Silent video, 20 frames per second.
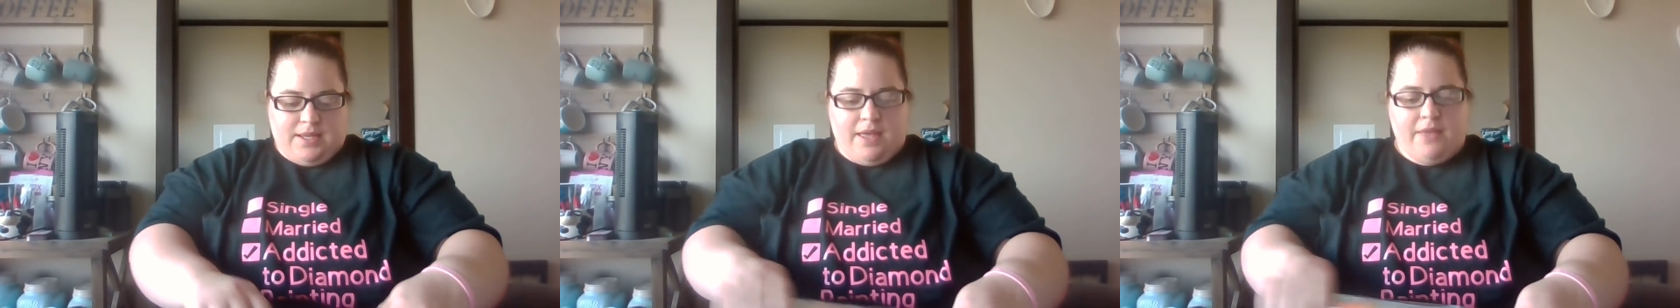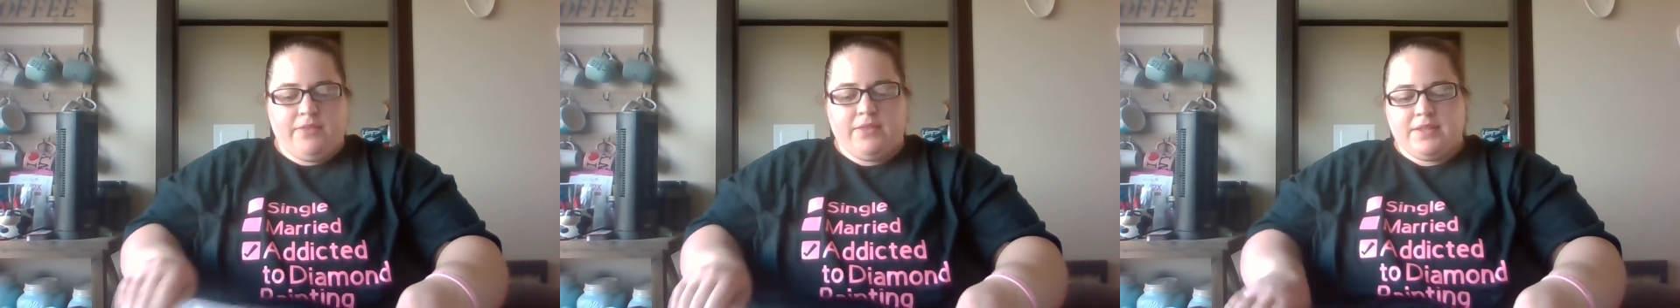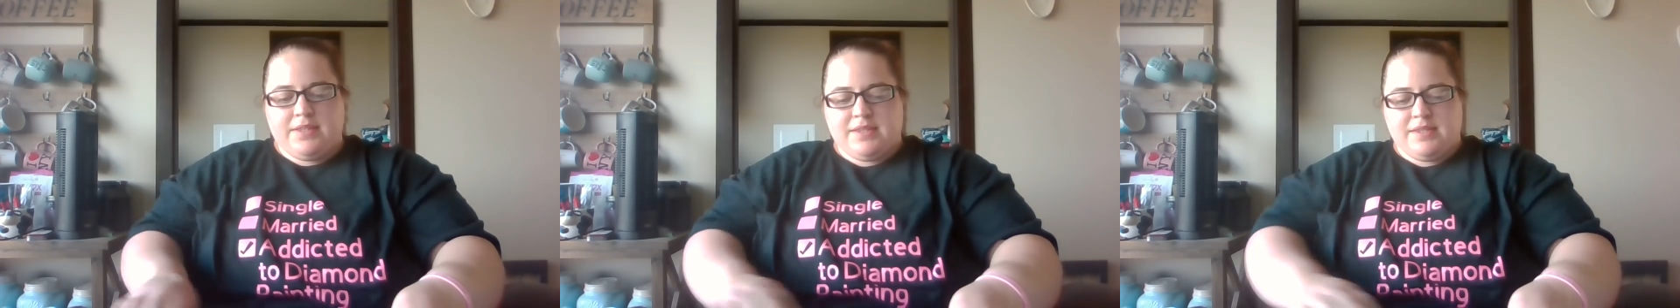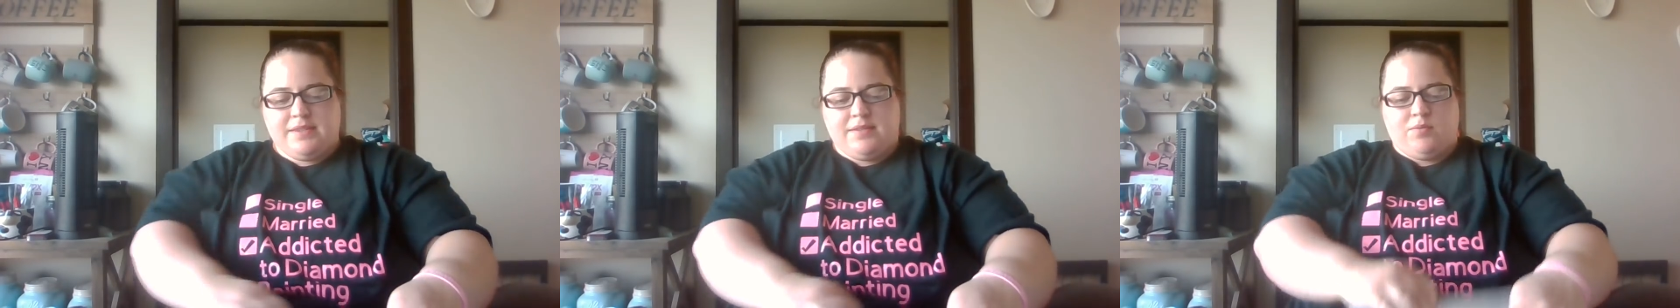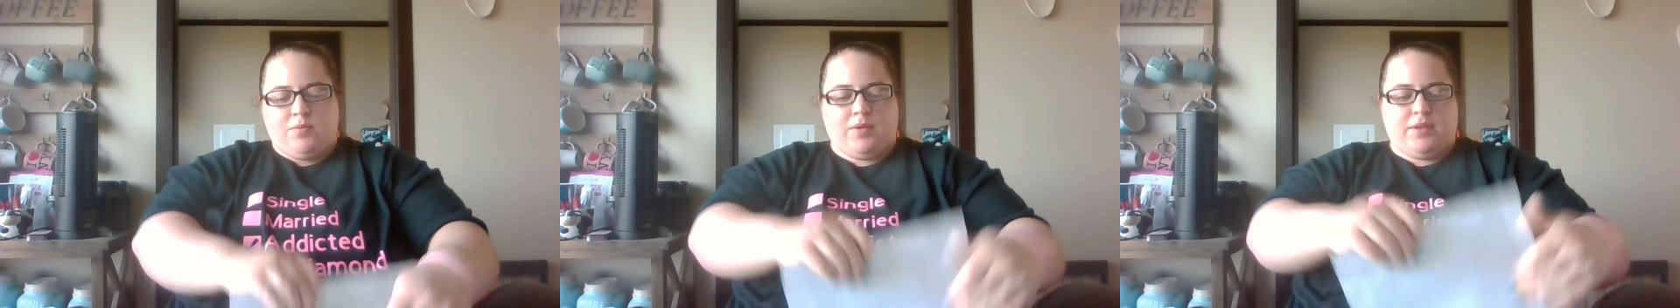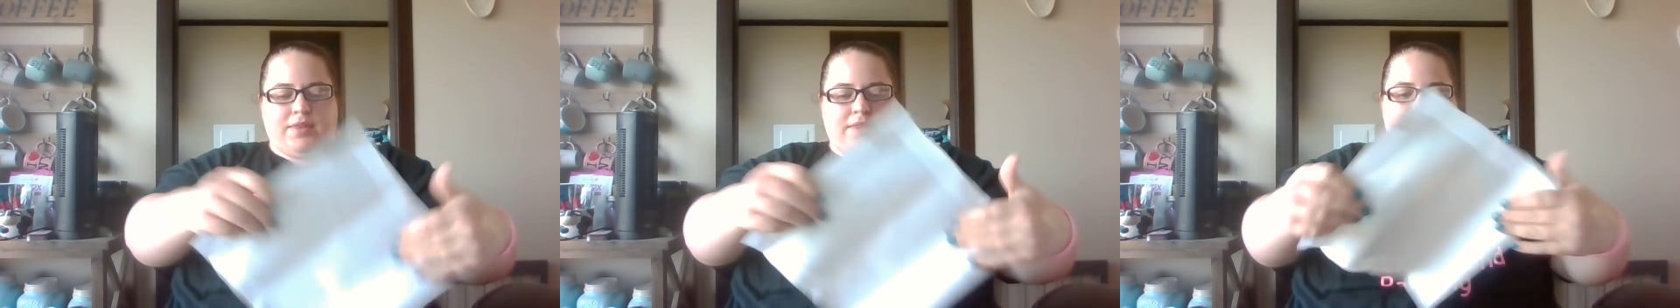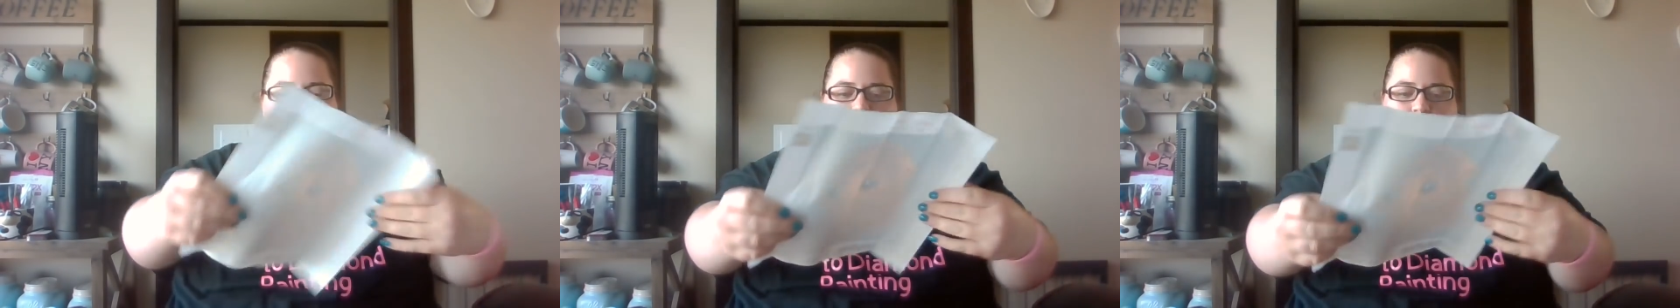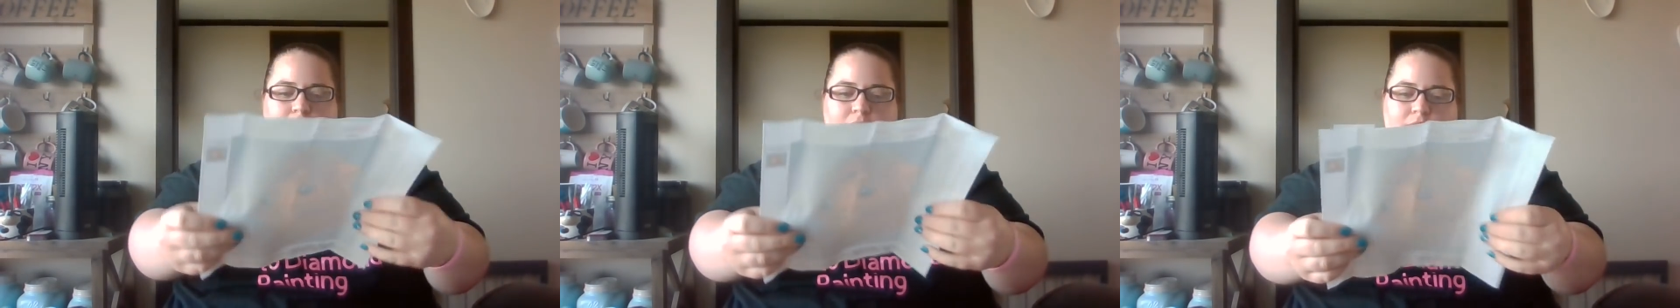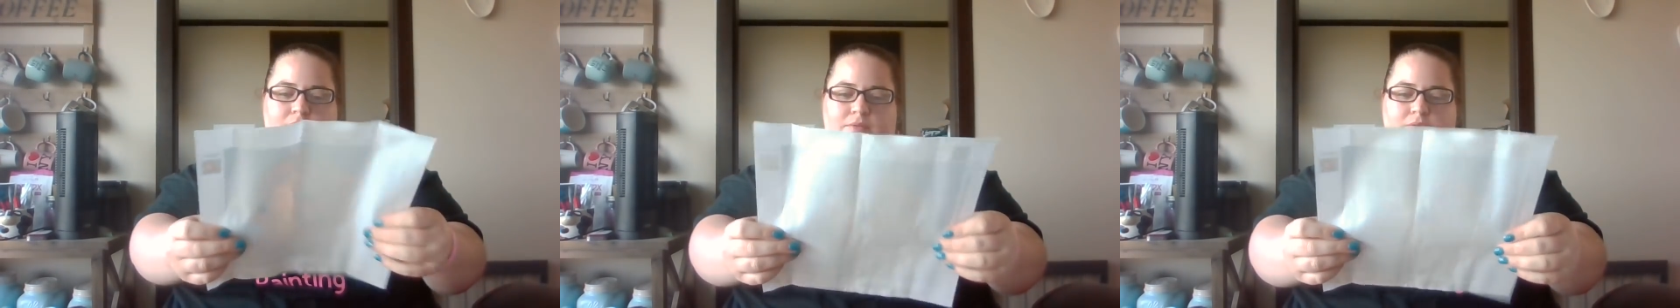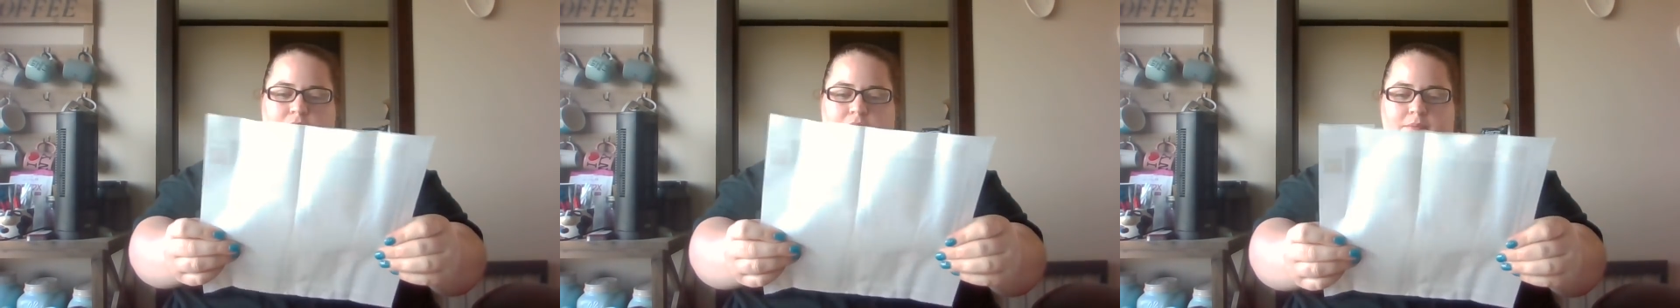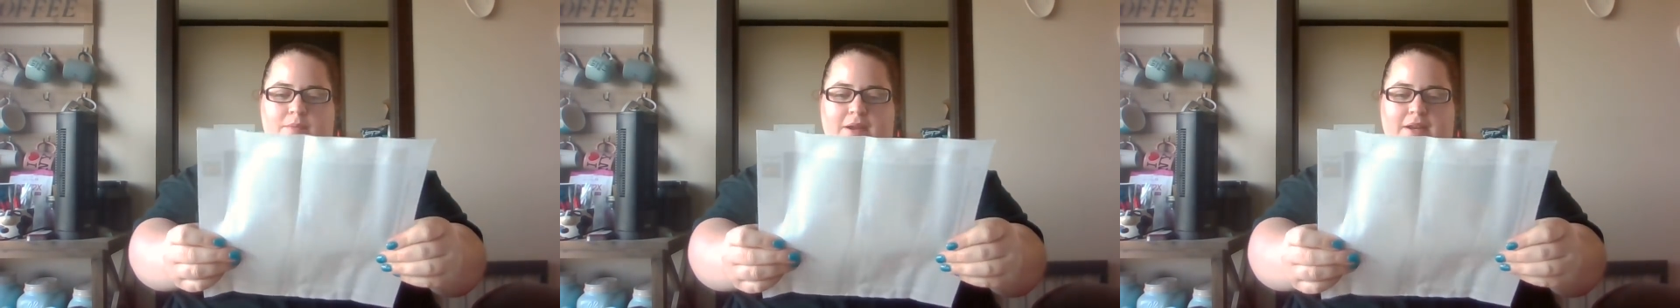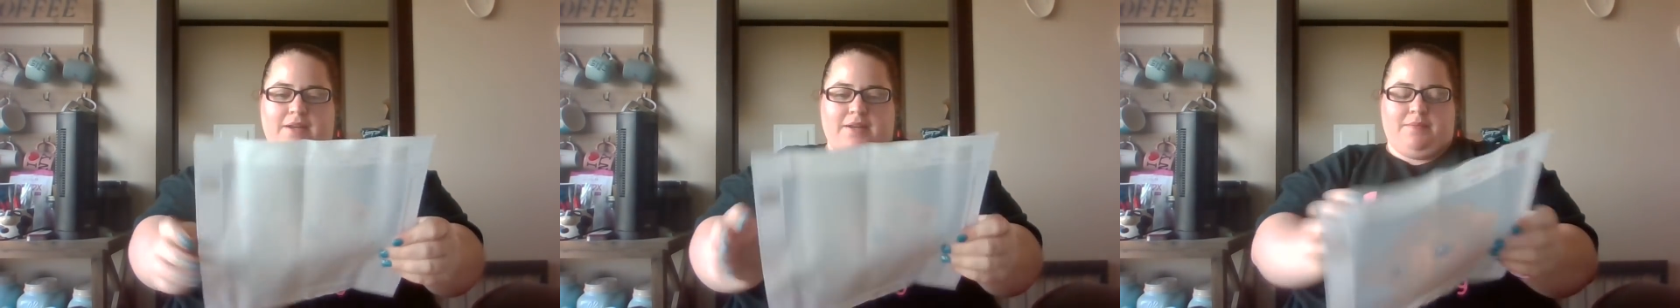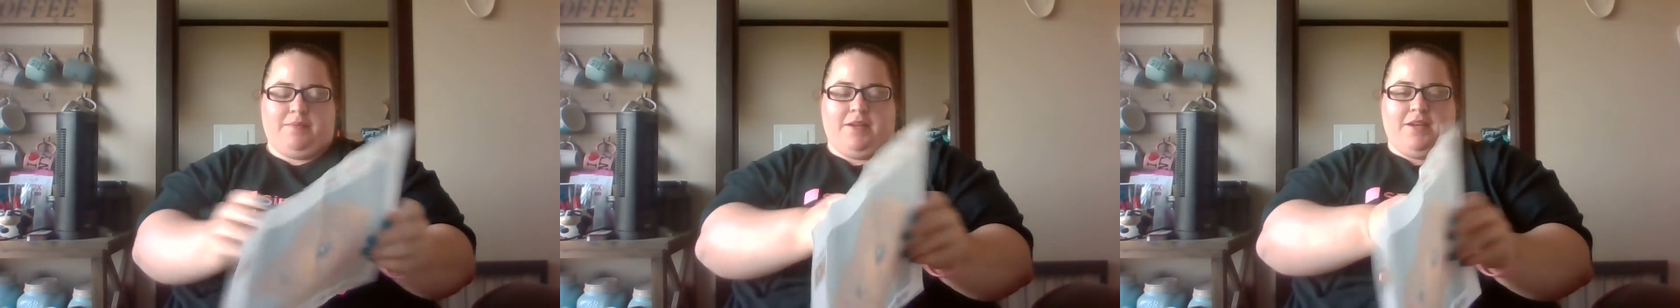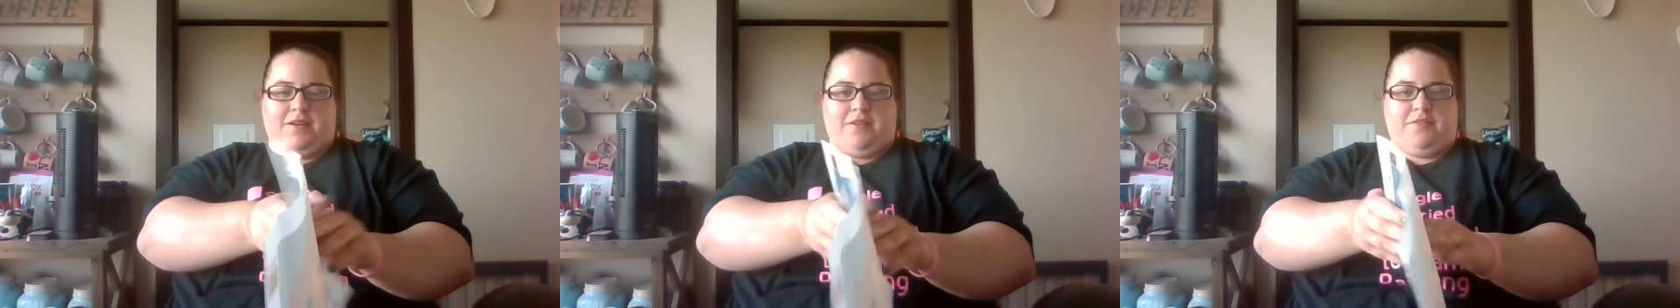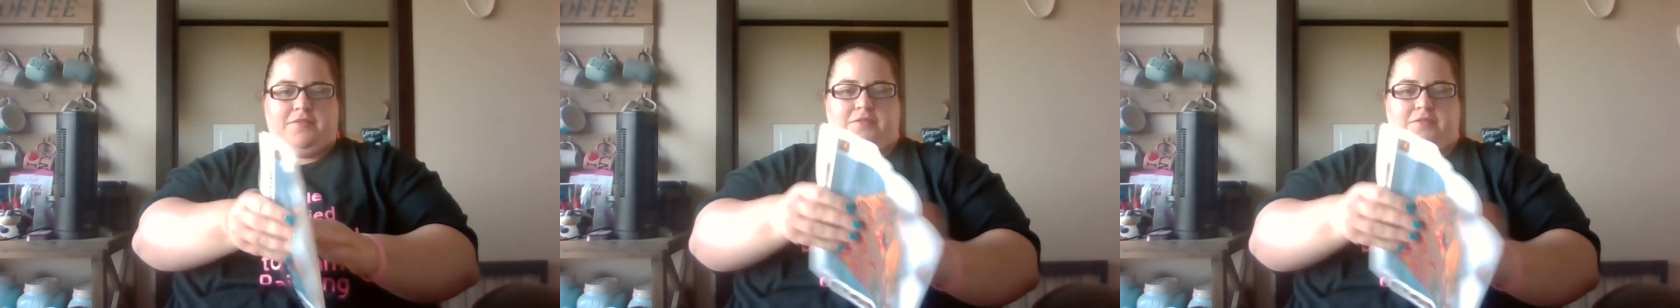And this is what that one reminded me of.